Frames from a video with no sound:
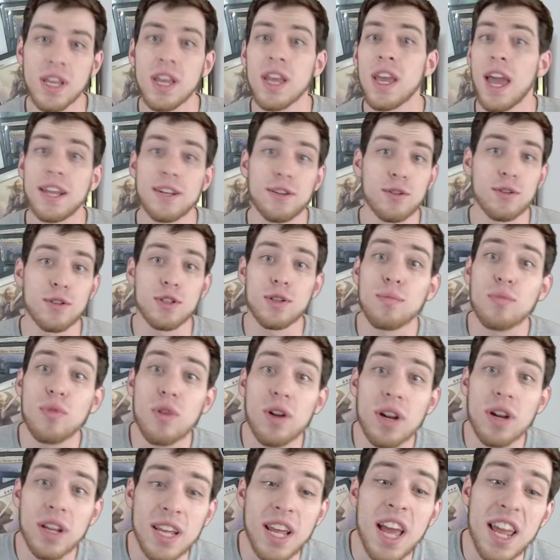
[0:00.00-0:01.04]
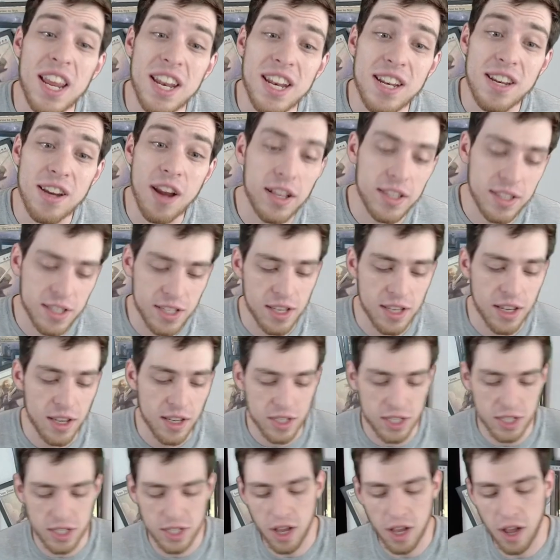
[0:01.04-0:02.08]
and do some pretty nuts
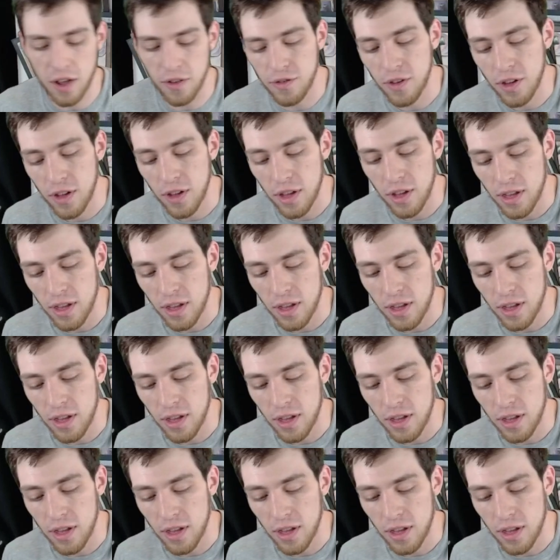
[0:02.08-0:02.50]
stuff.